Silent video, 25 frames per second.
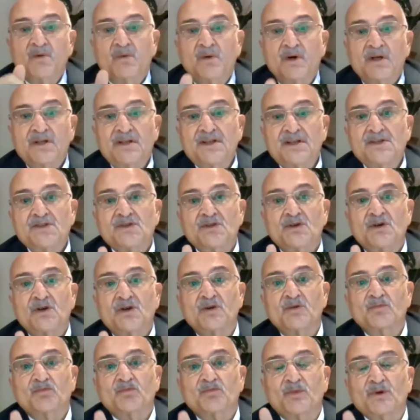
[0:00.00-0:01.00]
what is
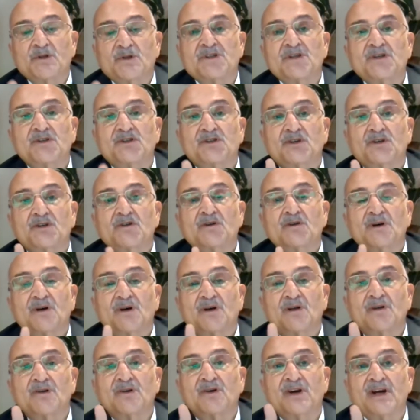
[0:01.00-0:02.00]
your position
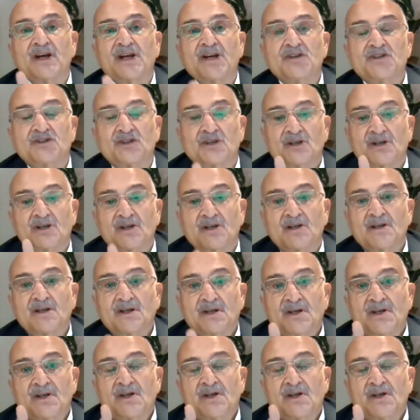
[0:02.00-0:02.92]
on regional